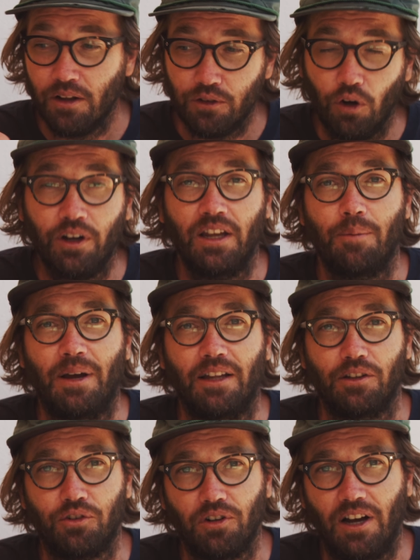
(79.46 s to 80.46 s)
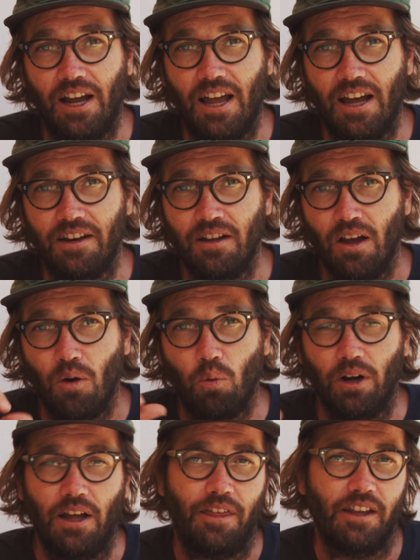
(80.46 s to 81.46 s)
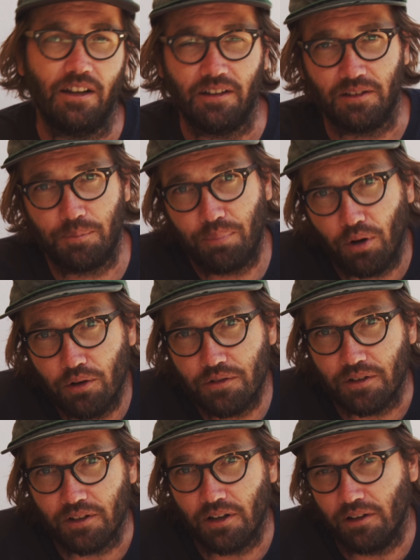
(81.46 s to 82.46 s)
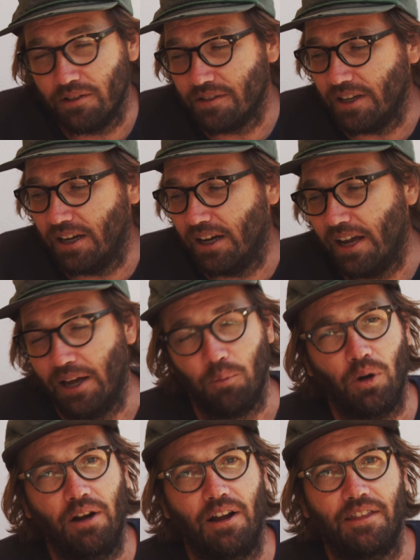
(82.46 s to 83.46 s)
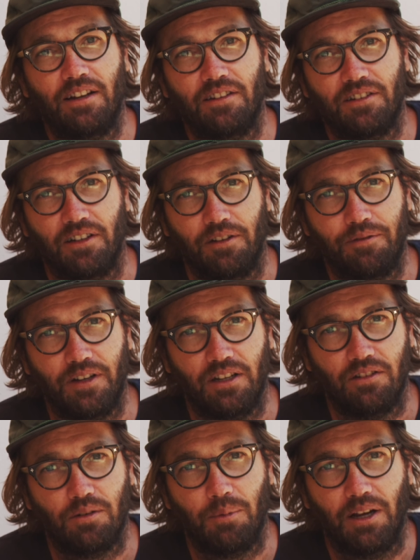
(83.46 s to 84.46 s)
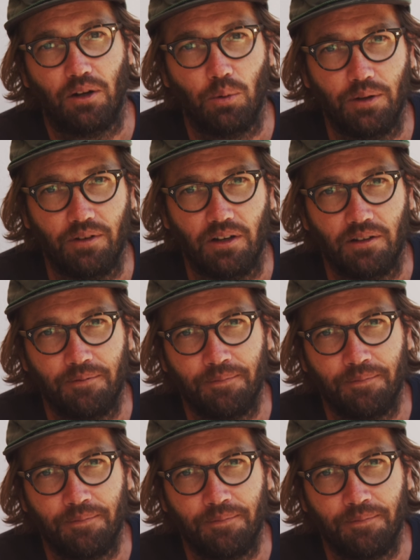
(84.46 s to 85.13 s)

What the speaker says: talking about the Triad, what I think its pros and cons are, and where I think it's going to fit into my quiver.